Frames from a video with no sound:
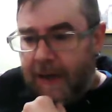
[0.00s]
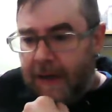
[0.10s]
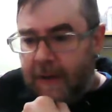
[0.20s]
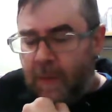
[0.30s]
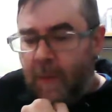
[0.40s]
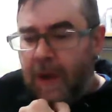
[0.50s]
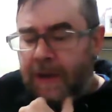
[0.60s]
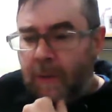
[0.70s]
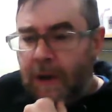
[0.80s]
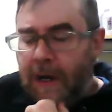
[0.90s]
And
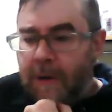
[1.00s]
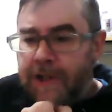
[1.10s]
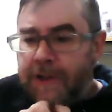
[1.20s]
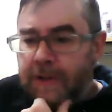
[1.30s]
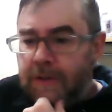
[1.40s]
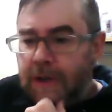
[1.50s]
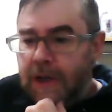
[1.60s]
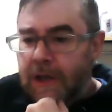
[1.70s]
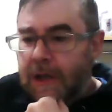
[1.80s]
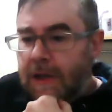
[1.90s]
then what I would do,
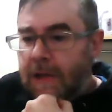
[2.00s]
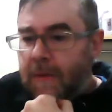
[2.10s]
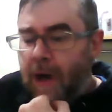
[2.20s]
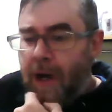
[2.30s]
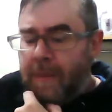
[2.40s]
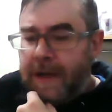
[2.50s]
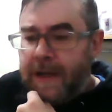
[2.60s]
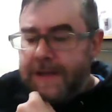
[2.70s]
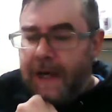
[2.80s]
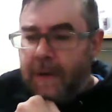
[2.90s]
Rob,
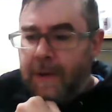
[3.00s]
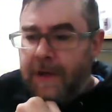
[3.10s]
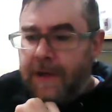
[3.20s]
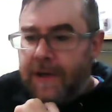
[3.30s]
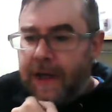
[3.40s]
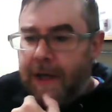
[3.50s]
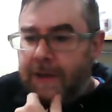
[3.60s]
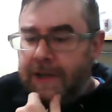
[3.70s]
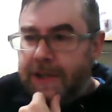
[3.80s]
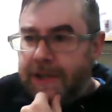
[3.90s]
is I would
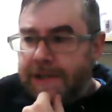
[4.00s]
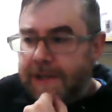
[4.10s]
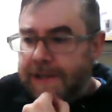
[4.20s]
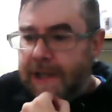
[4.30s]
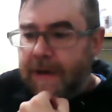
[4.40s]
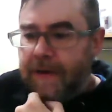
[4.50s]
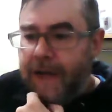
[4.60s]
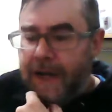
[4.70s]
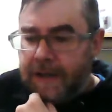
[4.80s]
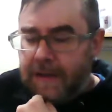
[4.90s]
just, instead of
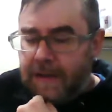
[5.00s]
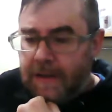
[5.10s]
like